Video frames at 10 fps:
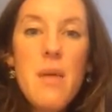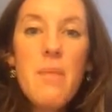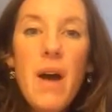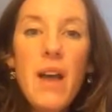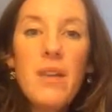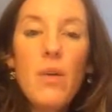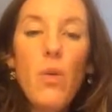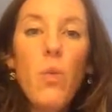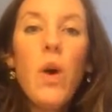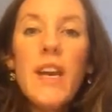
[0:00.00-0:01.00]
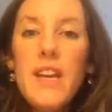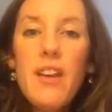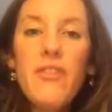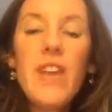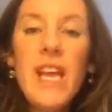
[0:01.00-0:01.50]
But what
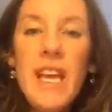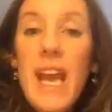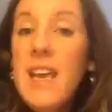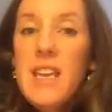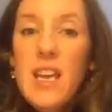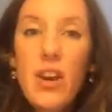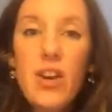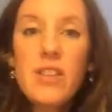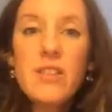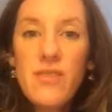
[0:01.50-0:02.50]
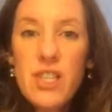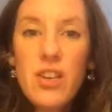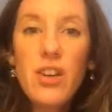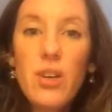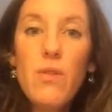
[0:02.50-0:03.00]
if in 8 years, if it
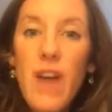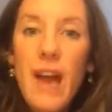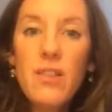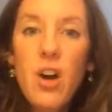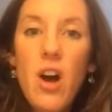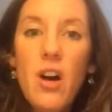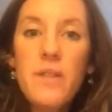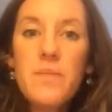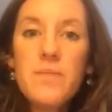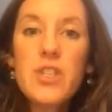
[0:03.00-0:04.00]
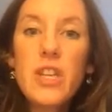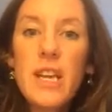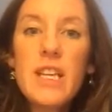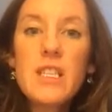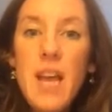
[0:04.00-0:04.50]
took you that long to
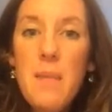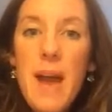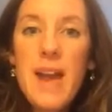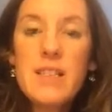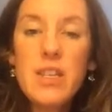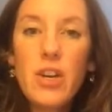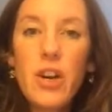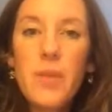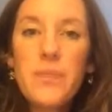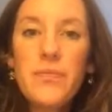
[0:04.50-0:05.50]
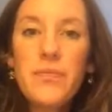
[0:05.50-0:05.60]
get to ambassador,